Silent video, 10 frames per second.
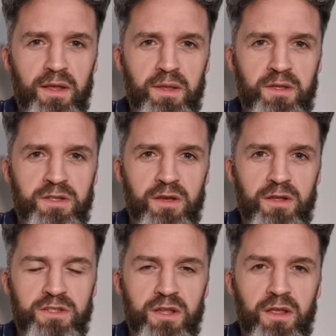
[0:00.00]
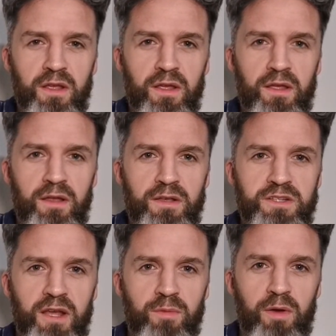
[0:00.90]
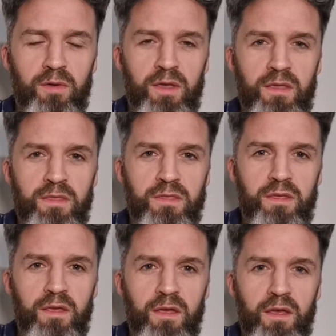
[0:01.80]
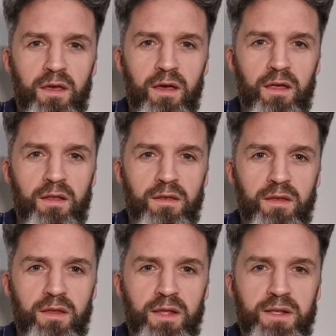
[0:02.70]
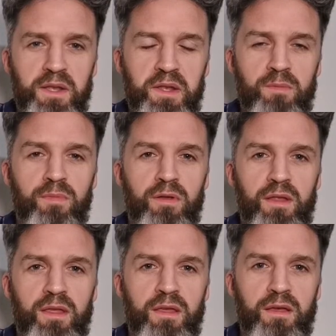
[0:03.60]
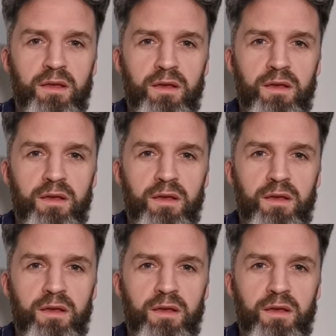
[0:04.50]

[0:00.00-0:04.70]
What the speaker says: It's a church in Chadwell Heath, and it's somebody